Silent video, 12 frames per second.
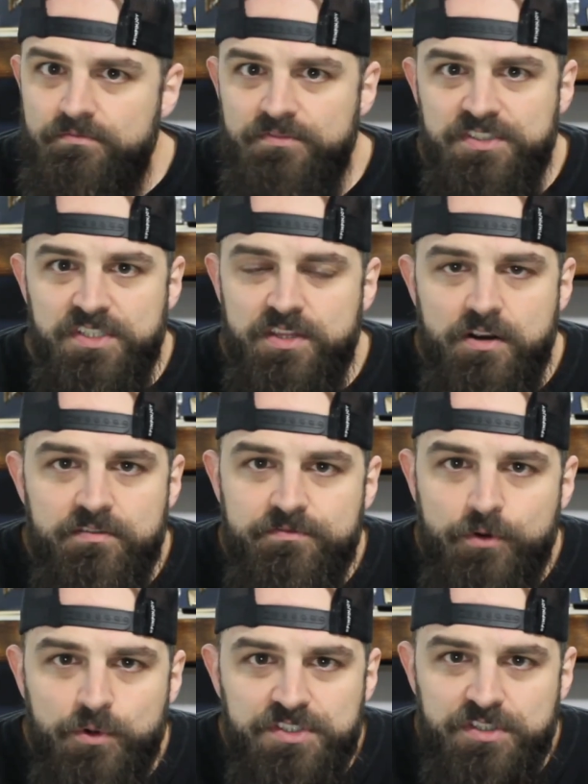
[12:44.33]
sit there and
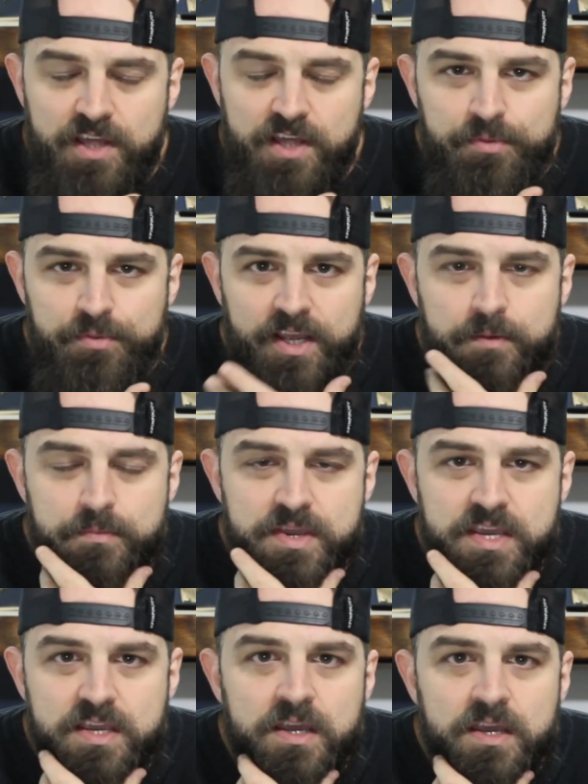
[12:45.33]
focus on that plan
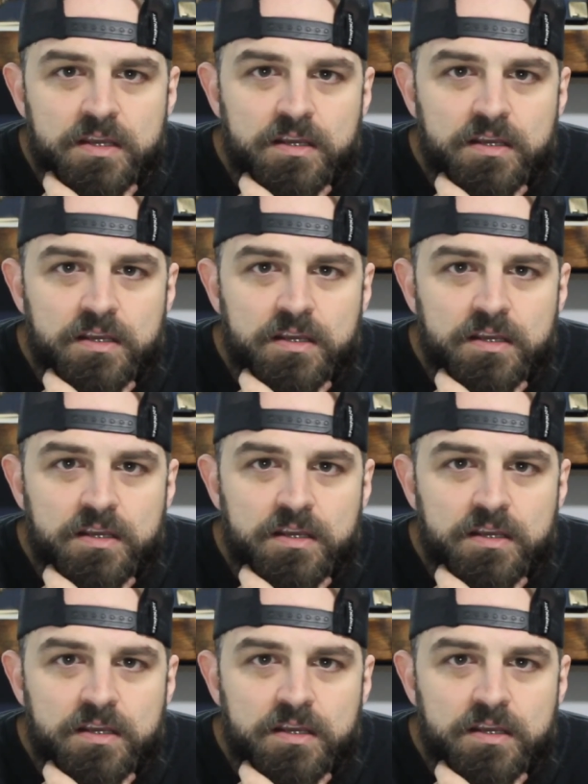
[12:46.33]
B,